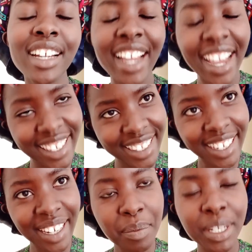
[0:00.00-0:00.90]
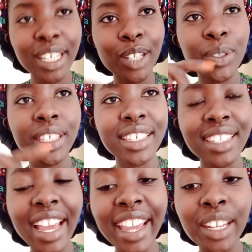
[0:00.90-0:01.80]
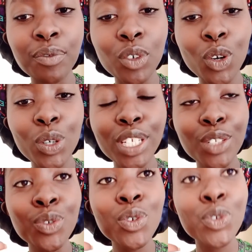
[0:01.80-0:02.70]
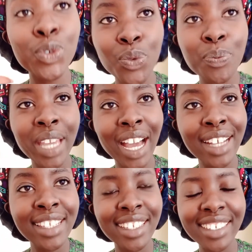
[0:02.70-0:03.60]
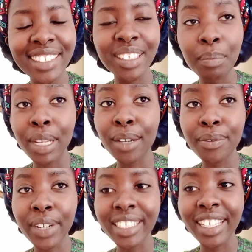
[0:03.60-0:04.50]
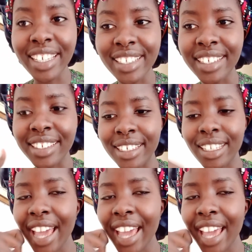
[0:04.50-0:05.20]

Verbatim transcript: guys let me tell you this i had forgotten you know jumia started their black friday yesterday